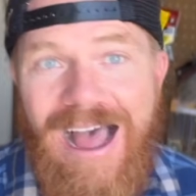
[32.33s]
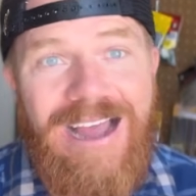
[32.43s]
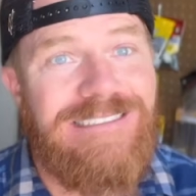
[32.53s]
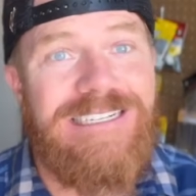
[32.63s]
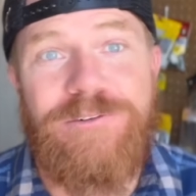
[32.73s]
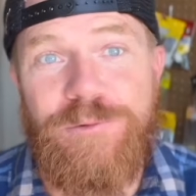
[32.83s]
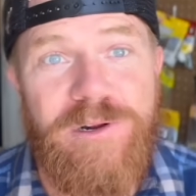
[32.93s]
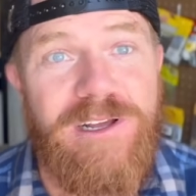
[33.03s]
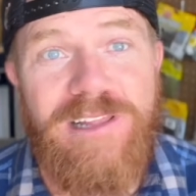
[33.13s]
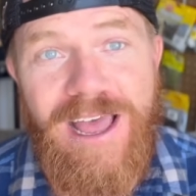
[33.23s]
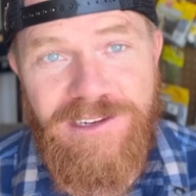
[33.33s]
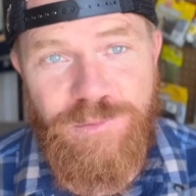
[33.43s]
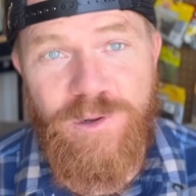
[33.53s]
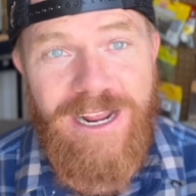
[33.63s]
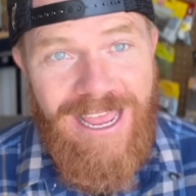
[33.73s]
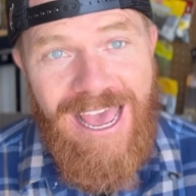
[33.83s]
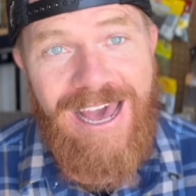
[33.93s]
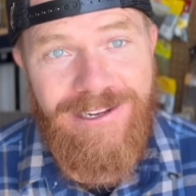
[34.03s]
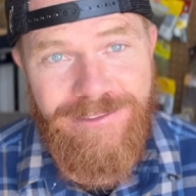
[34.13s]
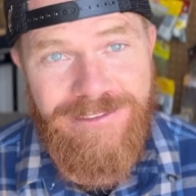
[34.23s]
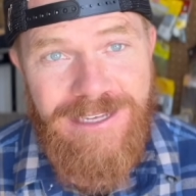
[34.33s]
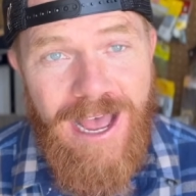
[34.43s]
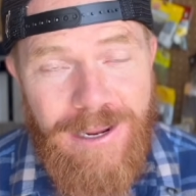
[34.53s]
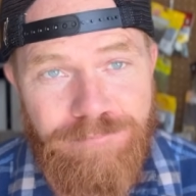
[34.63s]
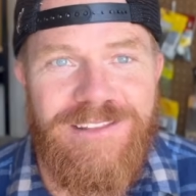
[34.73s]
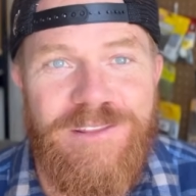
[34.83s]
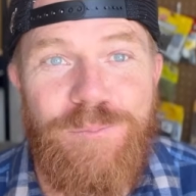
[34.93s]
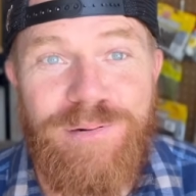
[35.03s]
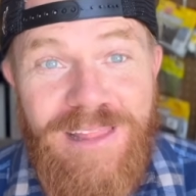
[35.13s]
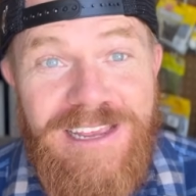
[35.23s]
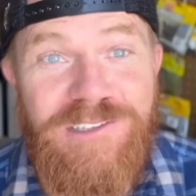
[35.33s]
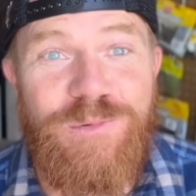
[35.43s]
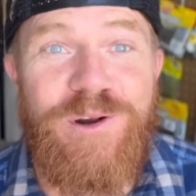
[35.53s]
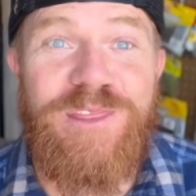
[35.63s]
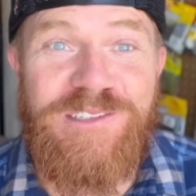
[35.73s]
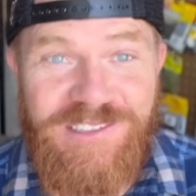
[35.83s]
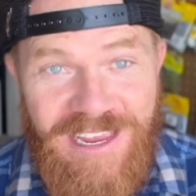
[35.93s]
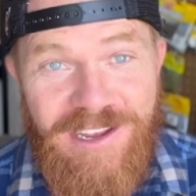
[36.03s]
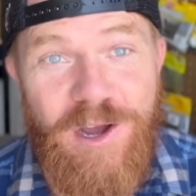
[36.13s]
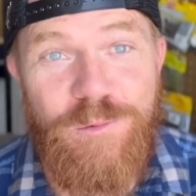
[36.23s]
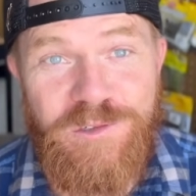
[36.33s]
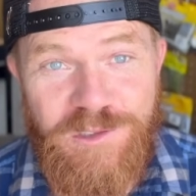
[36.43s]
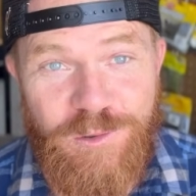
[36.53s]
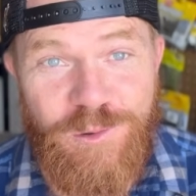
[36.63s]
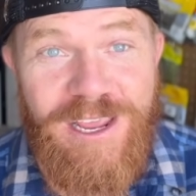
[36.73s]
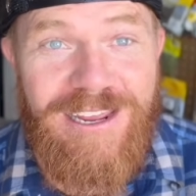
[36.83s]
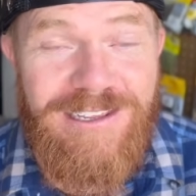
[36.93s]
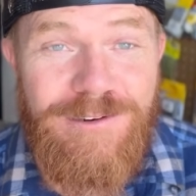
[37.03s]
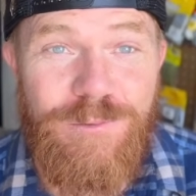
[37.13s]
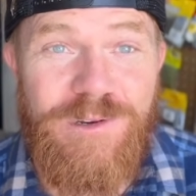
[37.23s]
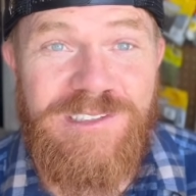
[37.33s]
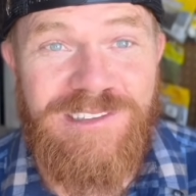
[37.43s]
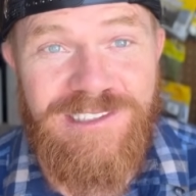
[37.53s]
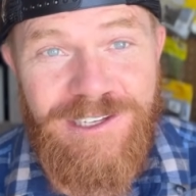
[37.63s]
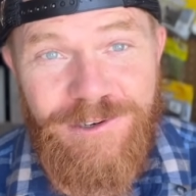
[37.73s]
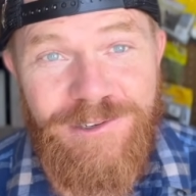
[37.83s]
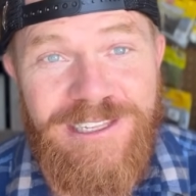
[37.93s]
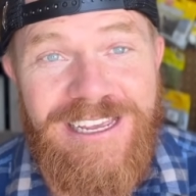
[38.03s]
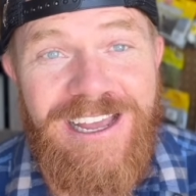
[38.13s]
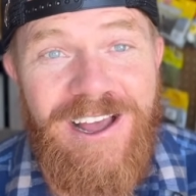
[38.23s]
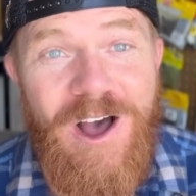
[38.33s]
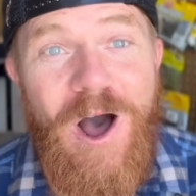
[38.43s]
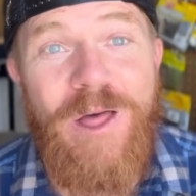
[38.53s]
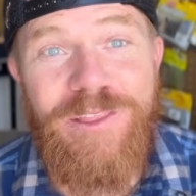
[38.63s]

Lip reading: I didn't realize what I had at the time. The place where the Senko was created was literally on